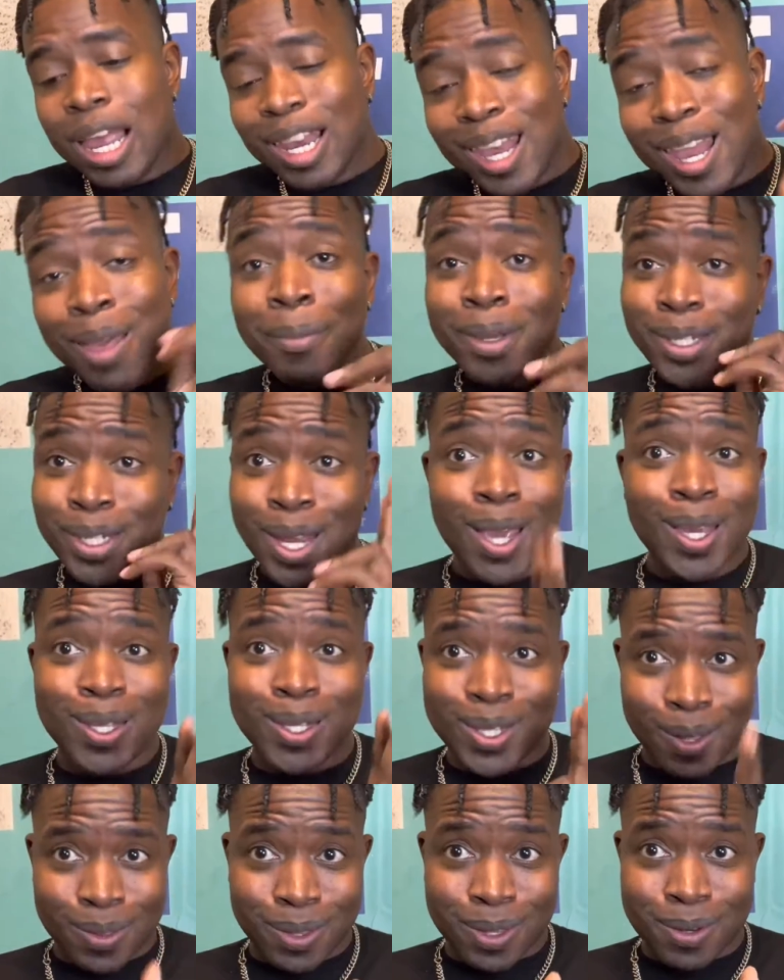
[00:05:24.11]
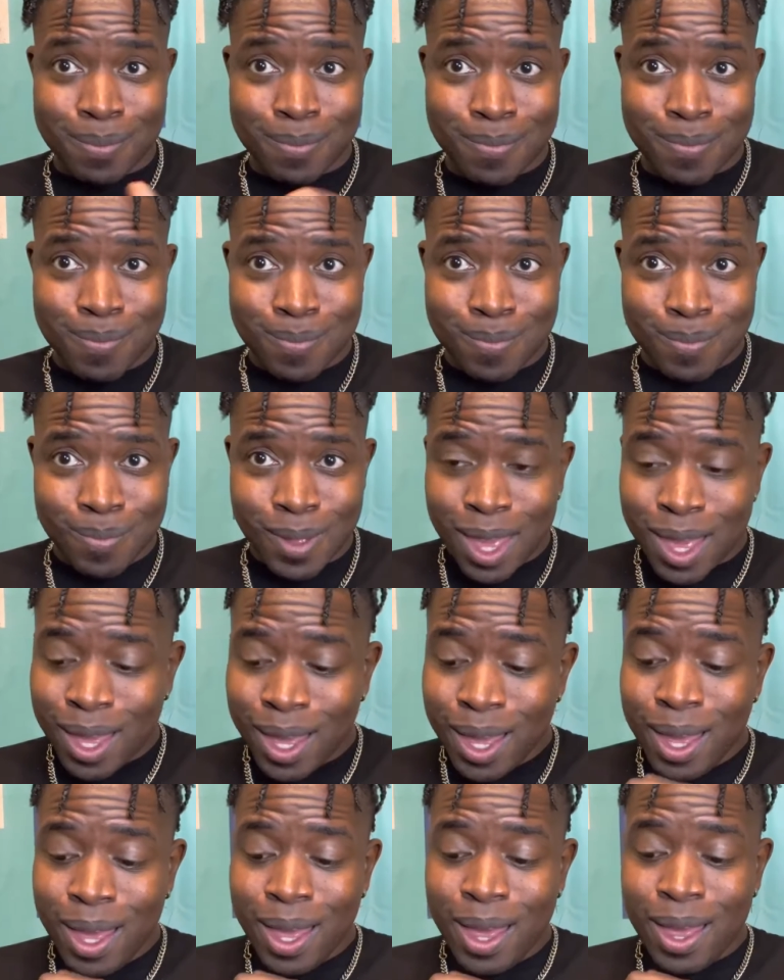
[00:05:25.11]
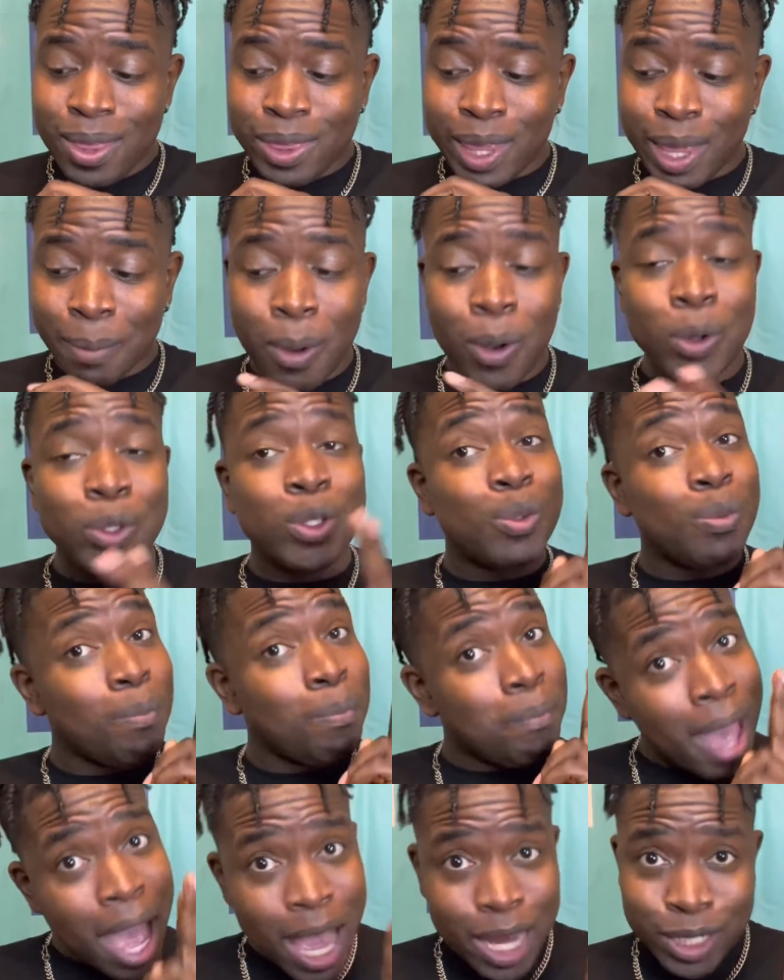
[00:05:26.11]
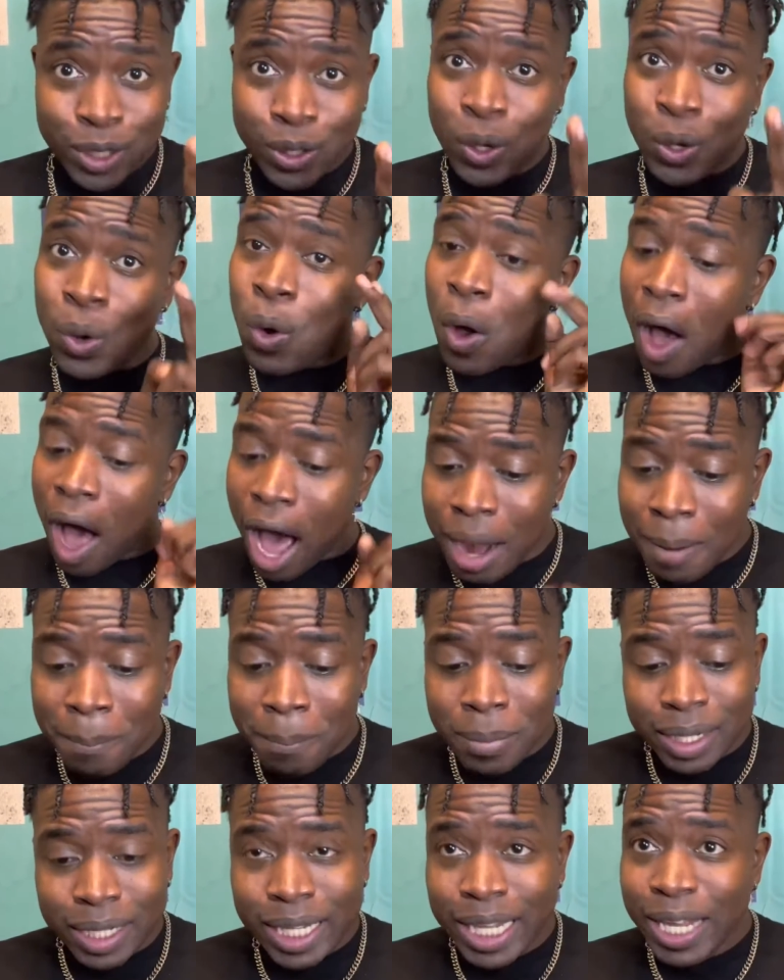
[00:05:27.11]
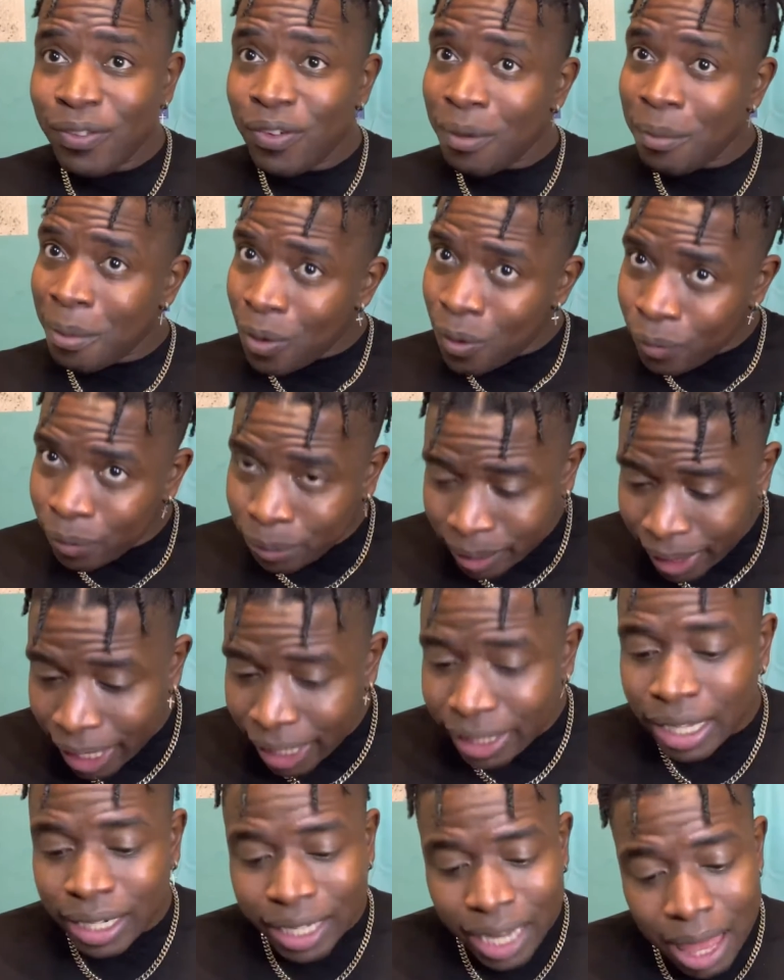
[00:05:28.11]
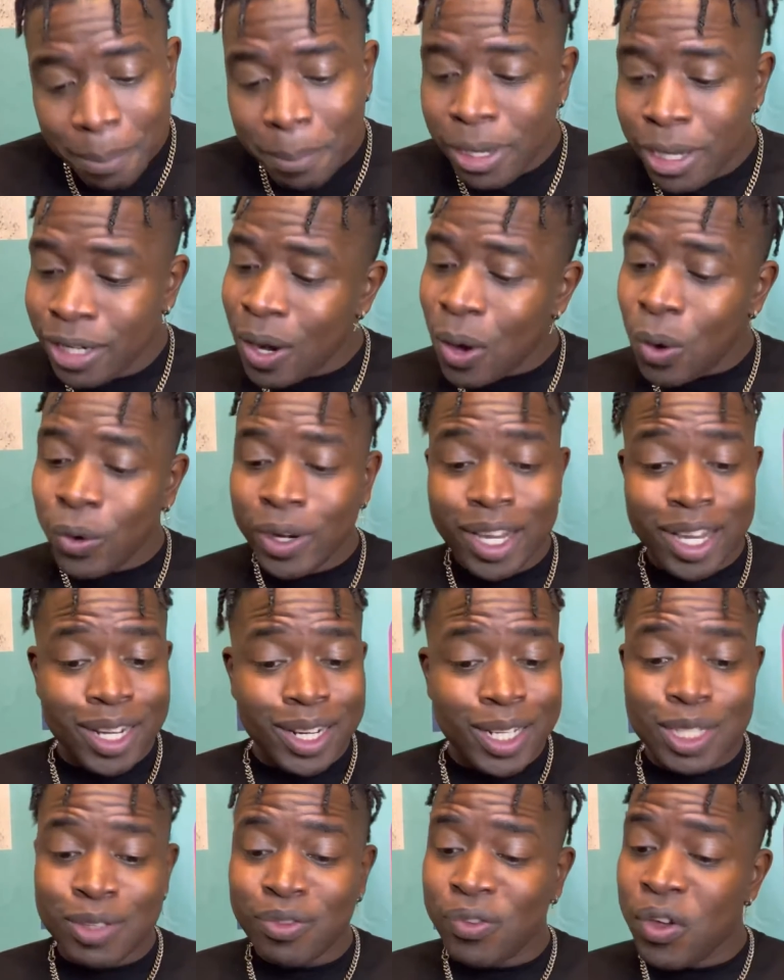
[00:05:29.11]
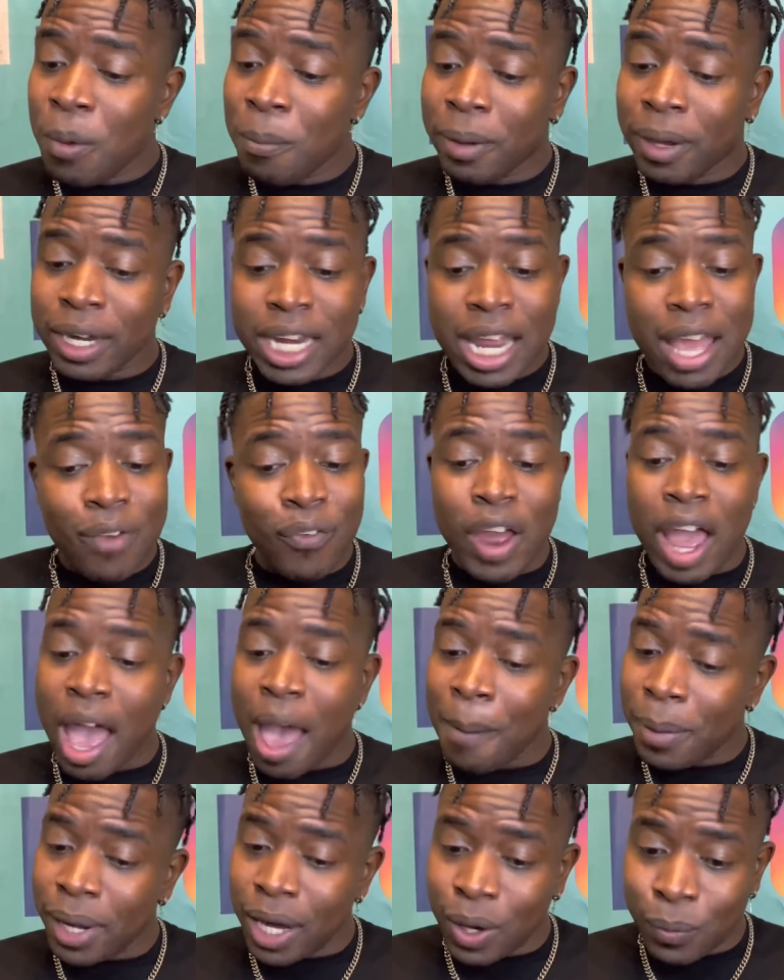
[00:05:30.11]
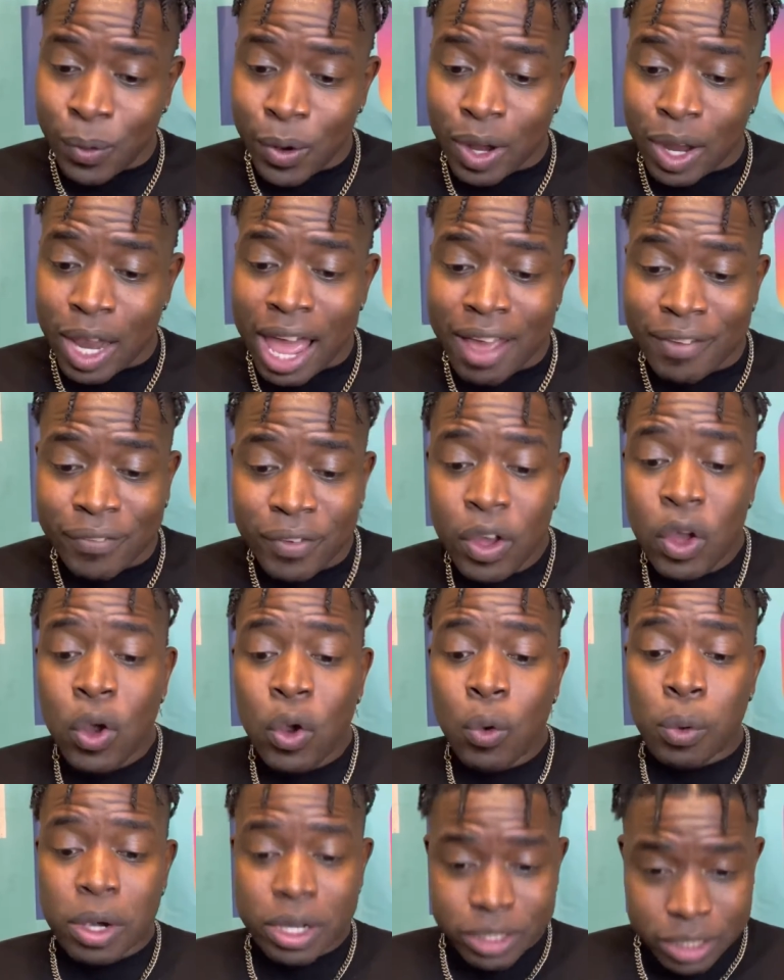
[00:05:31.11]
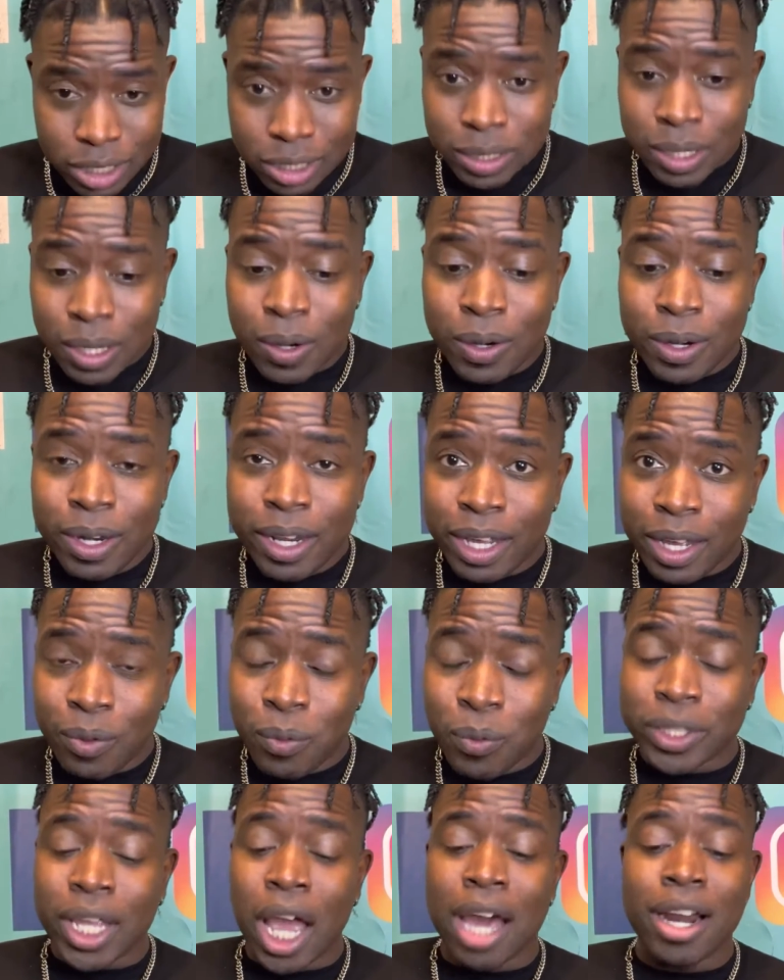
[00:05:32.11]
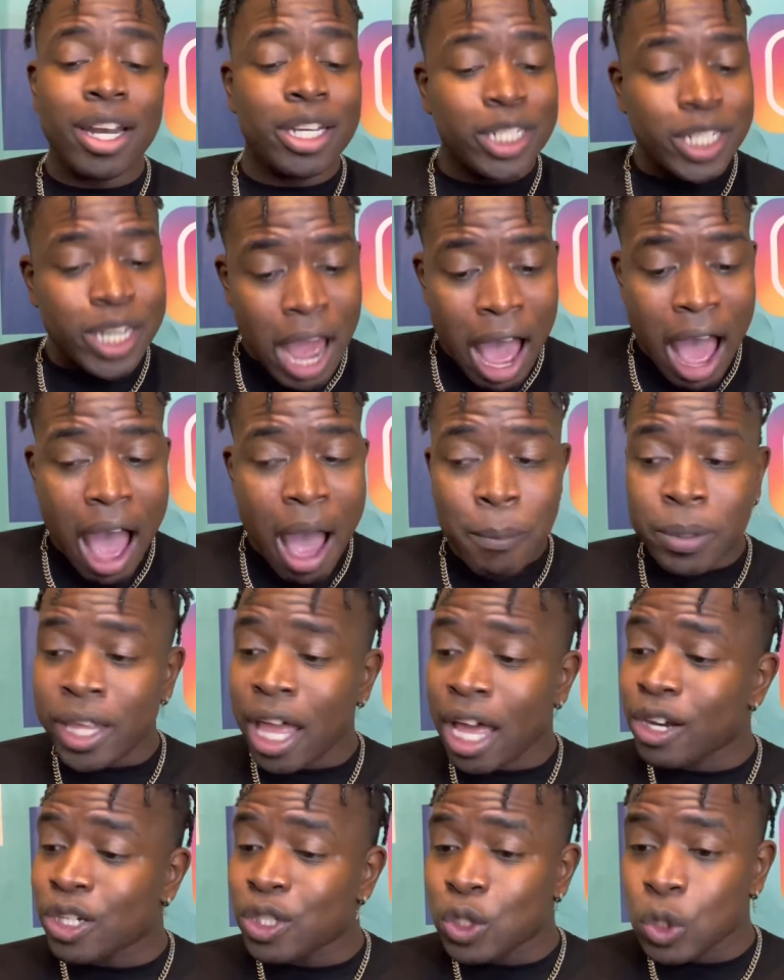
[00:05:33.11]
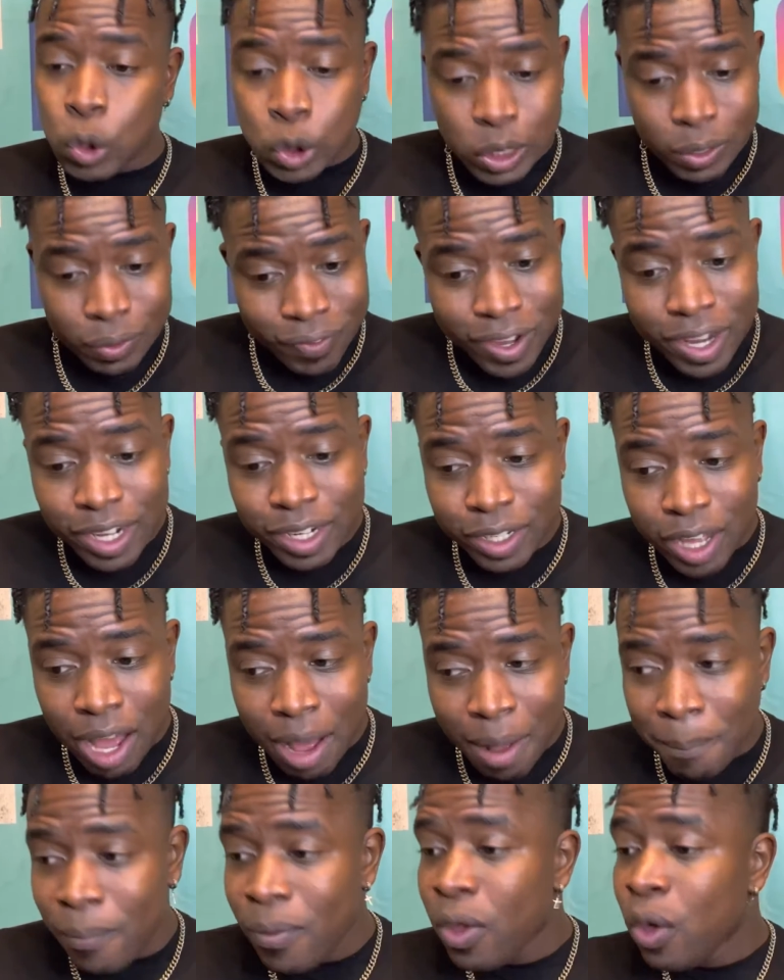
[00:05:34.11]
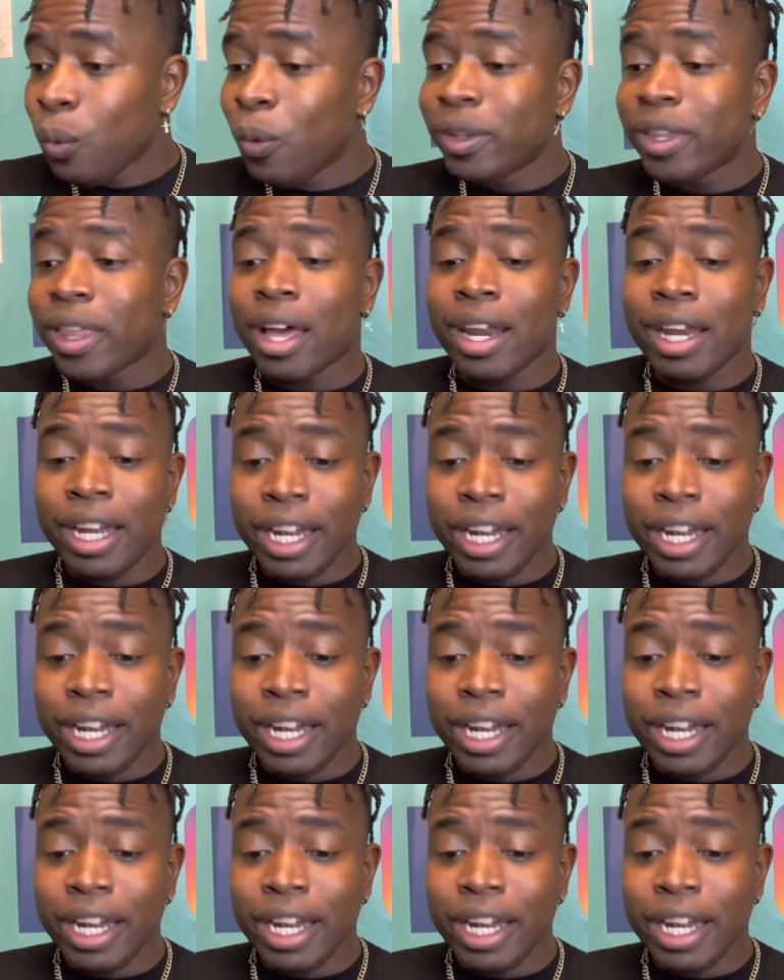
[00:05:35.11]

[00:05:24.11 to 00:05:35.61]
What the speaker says: Let me tell you something. The most magical, unbelievable thing that let me know, nigga, this film could never happen in real life was this little nigga without a job, without a source of income, without